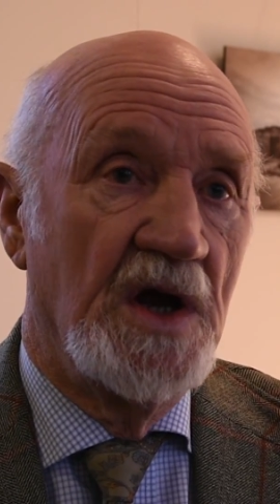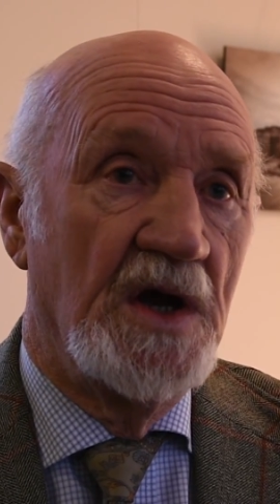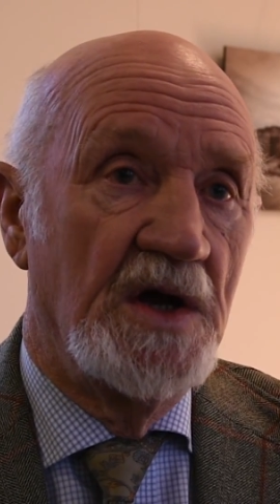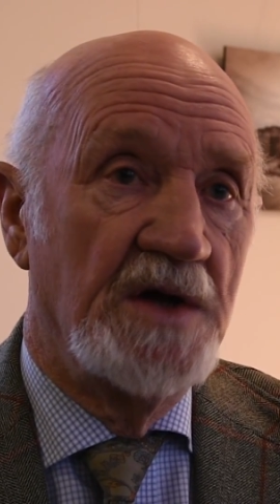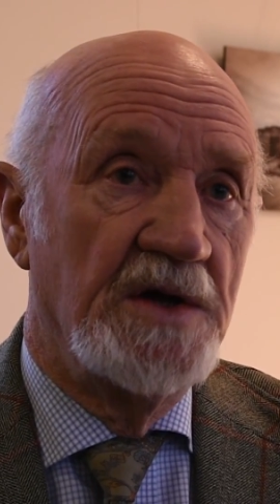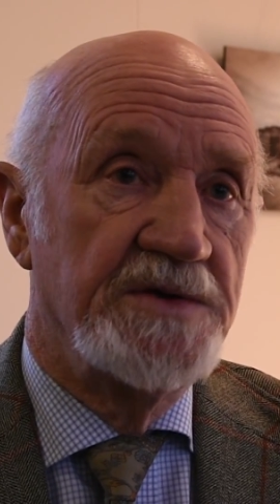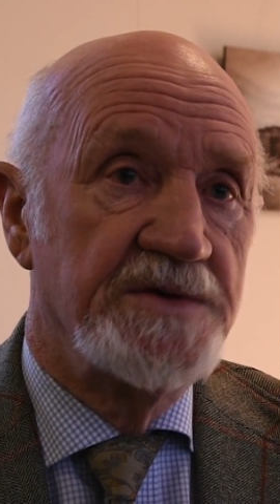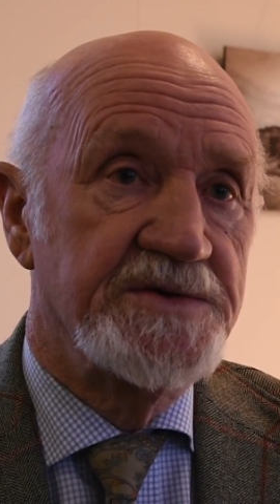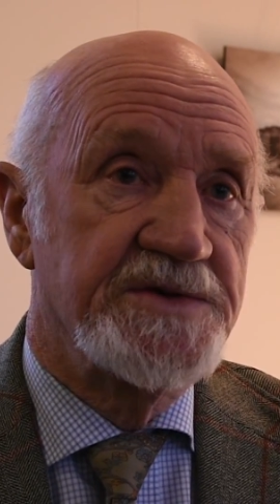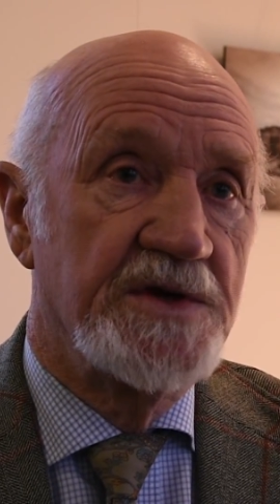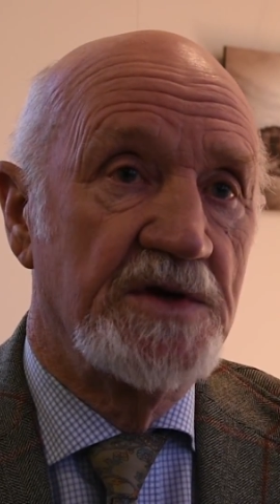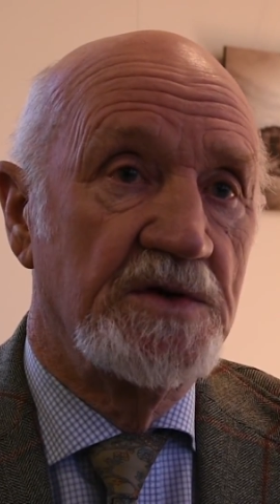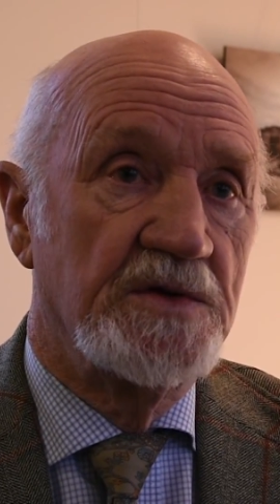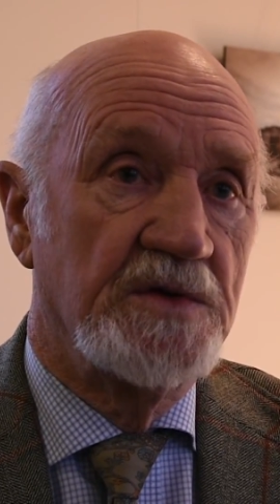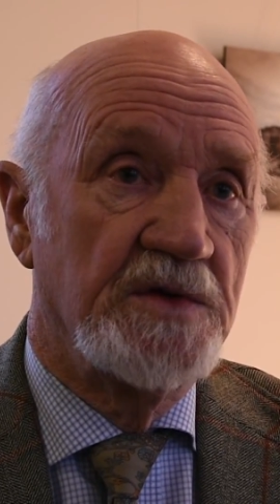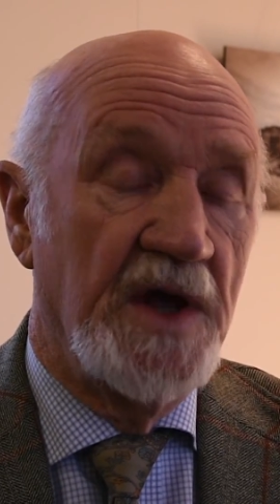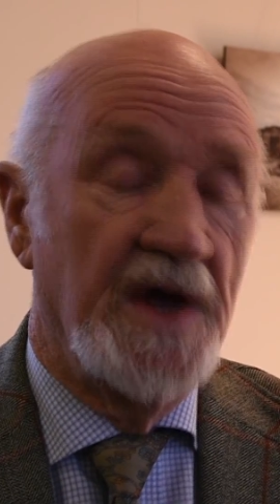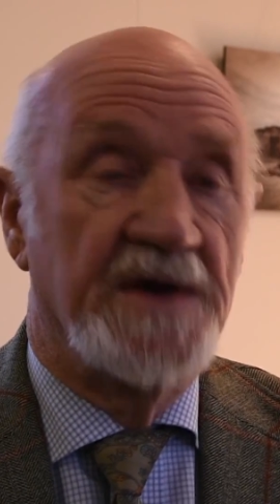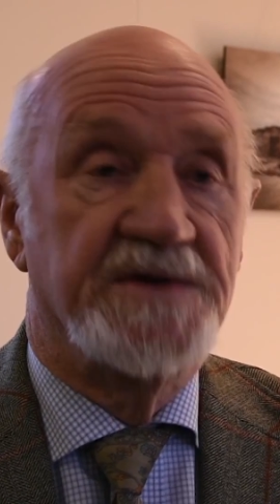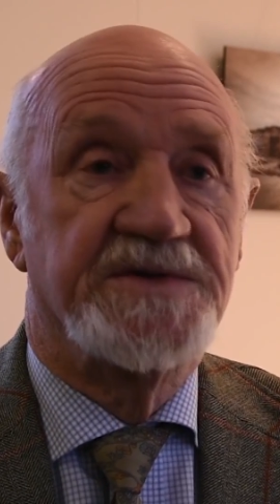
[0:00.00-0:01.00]
And
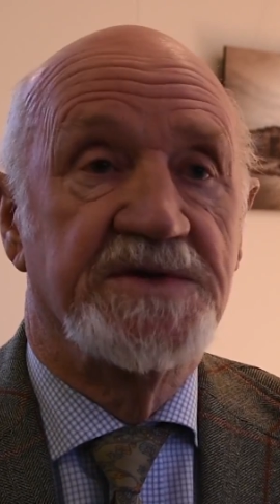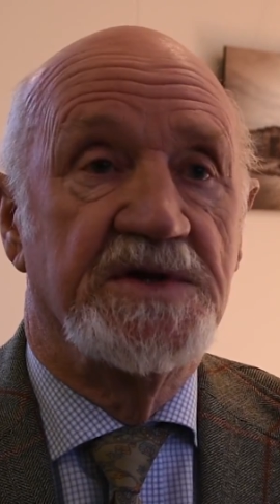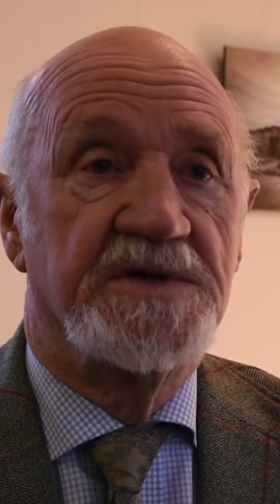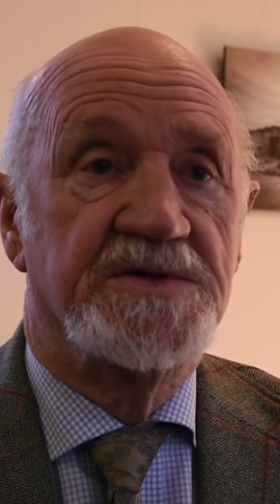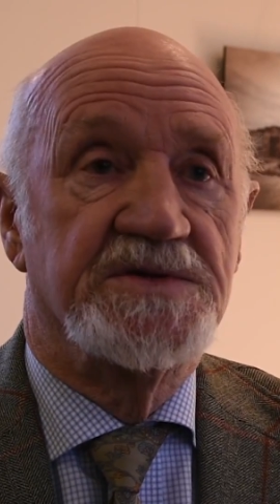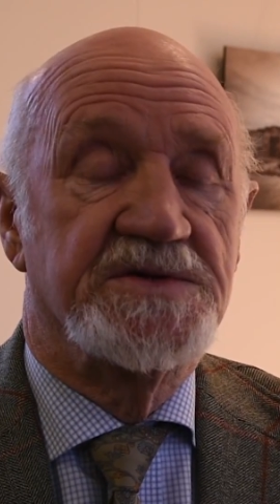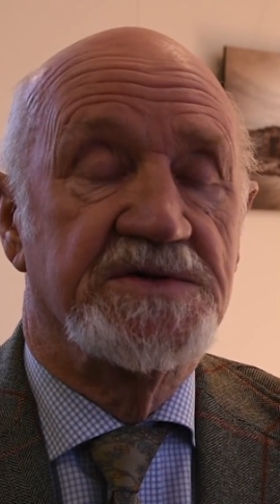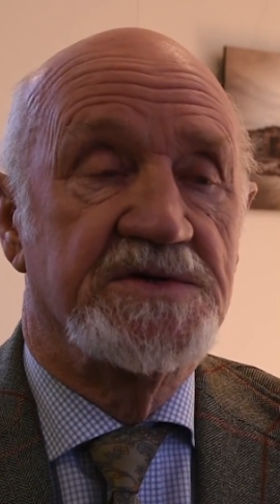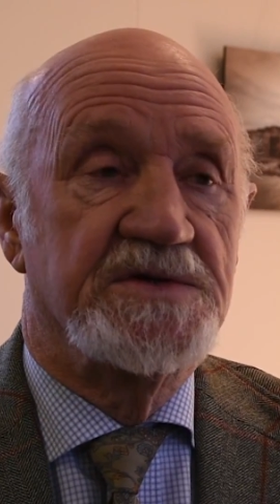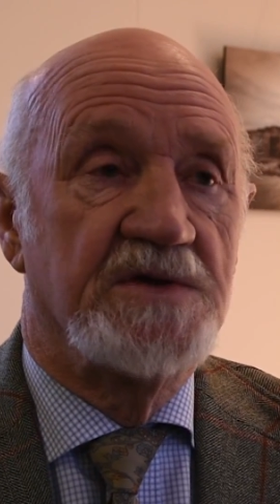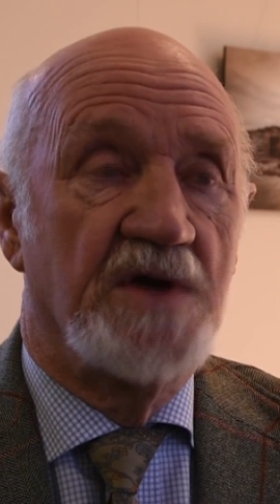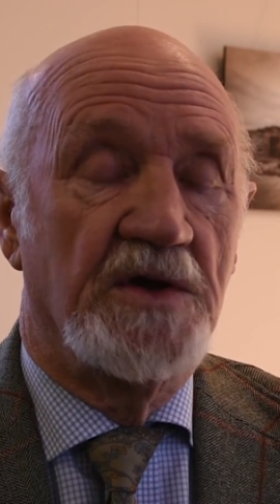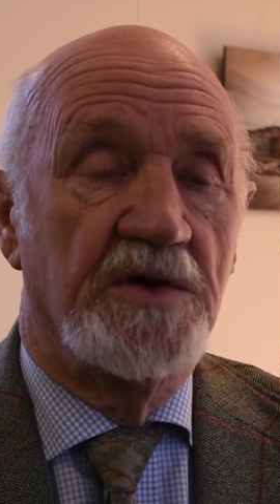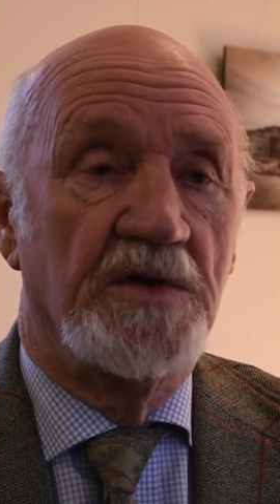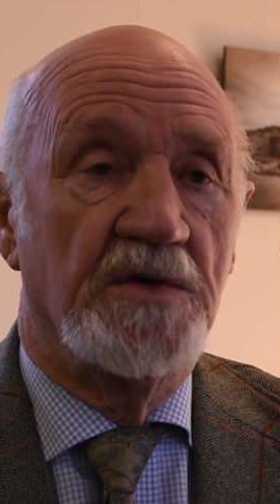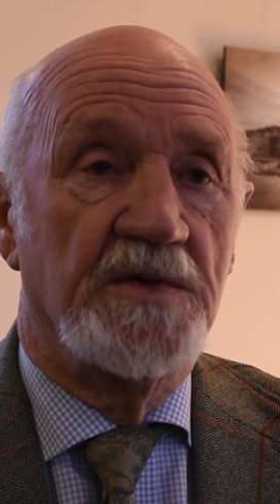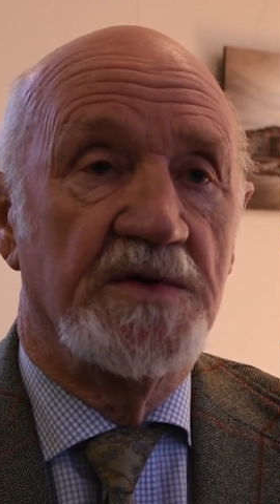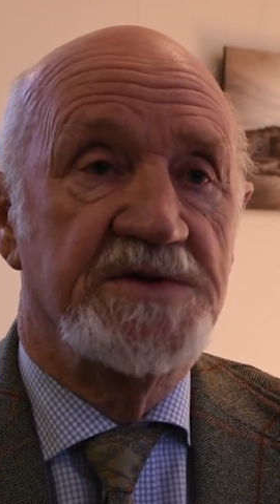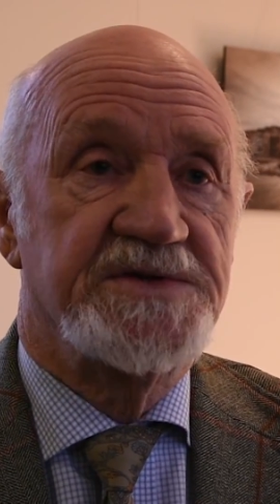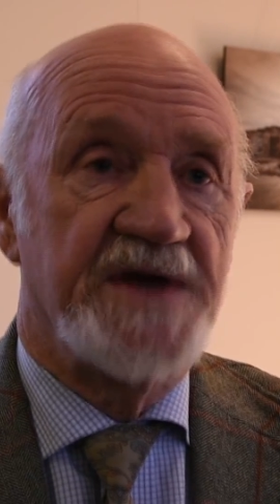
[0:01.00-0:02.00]
so, yes, it's not
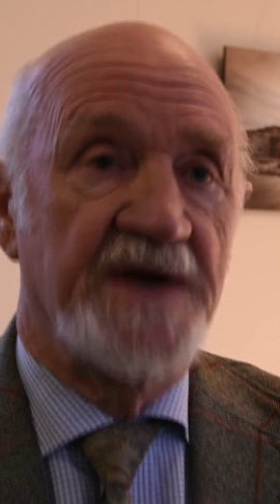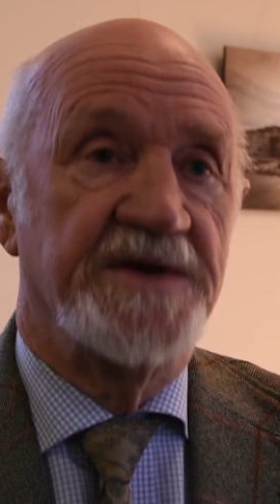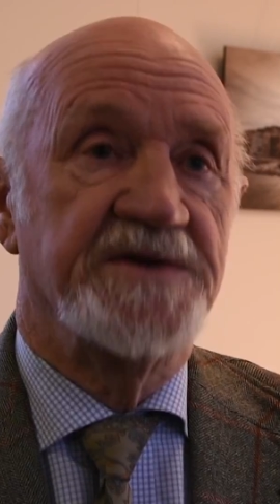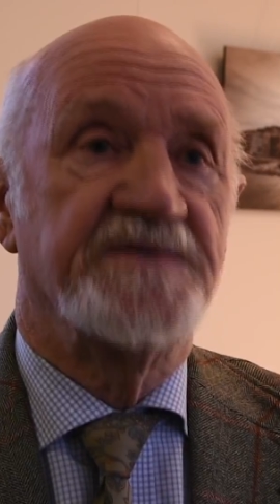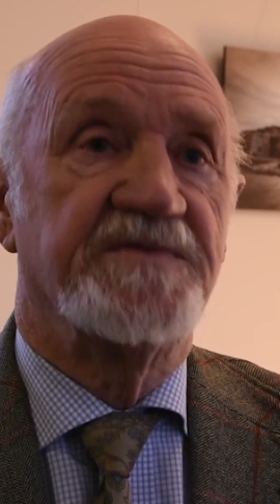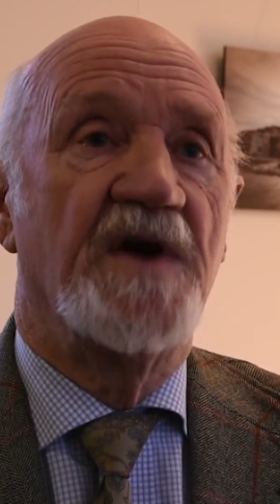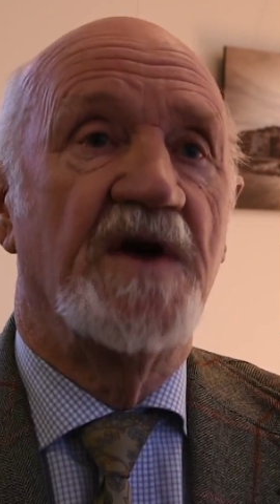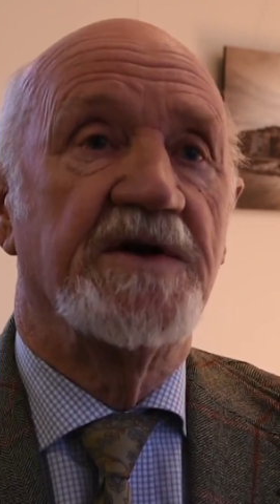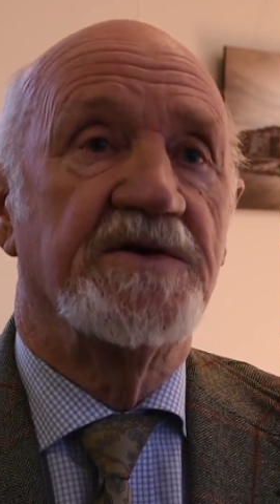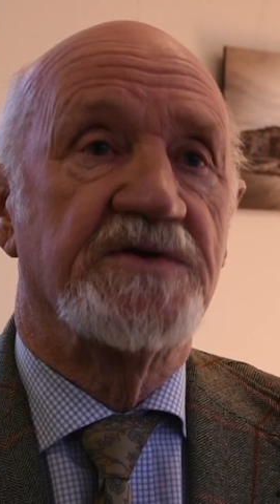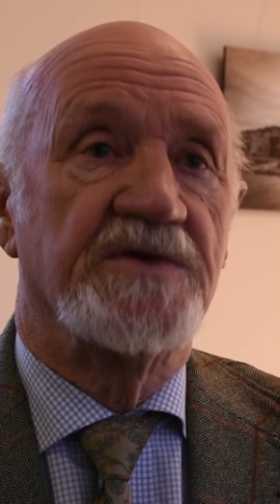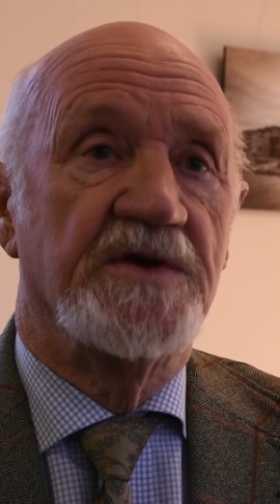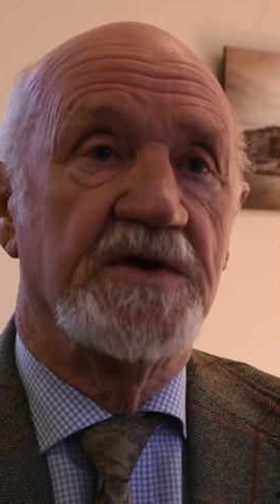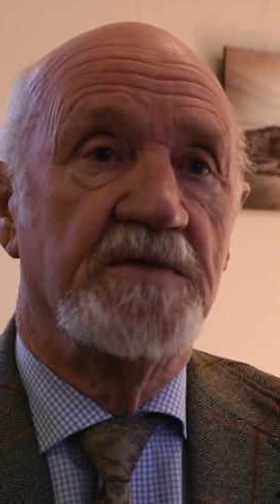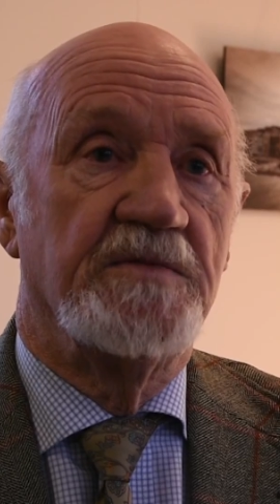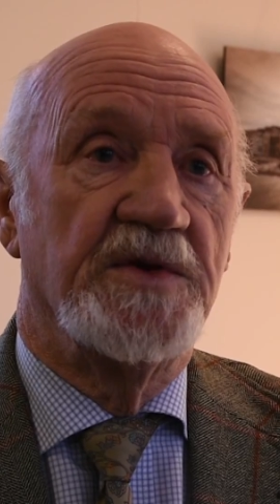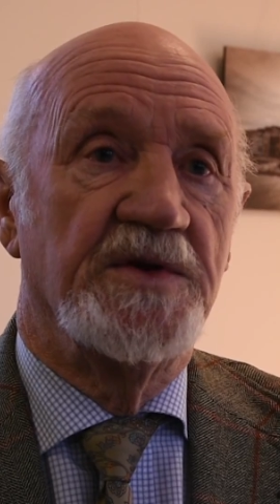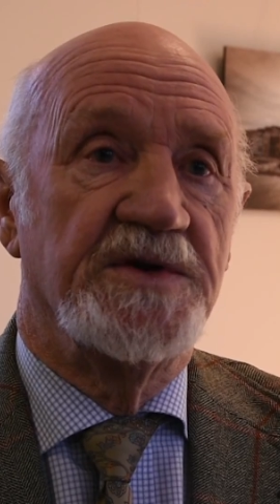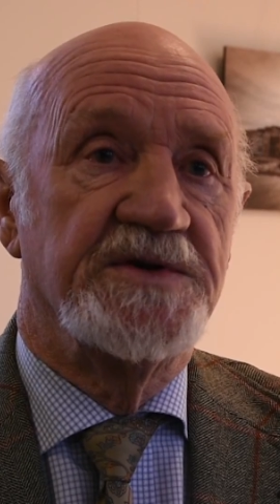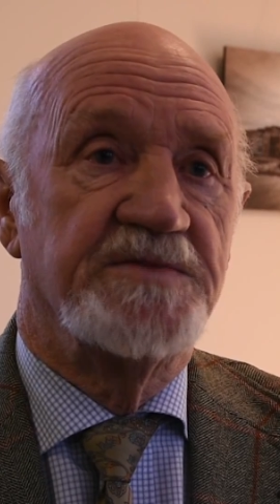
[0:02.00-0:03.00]
only
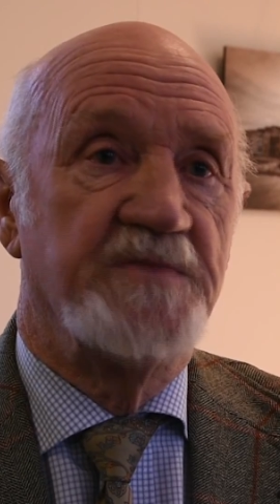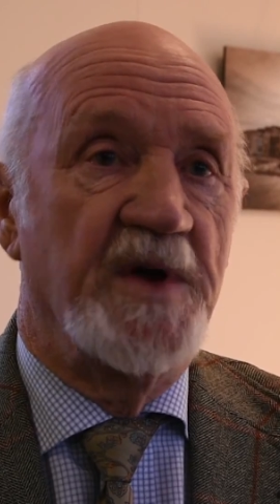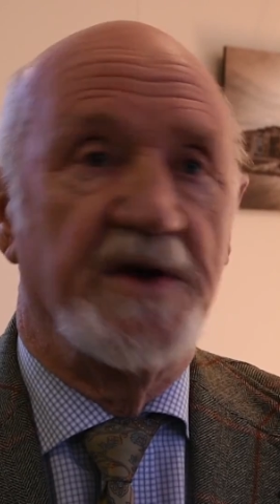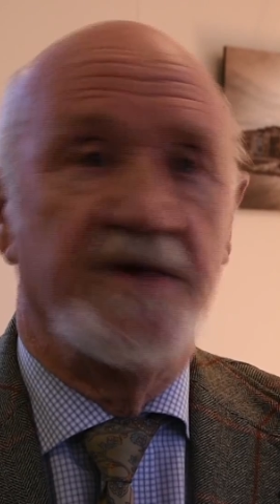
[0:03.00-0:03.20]
satisfactory, but it's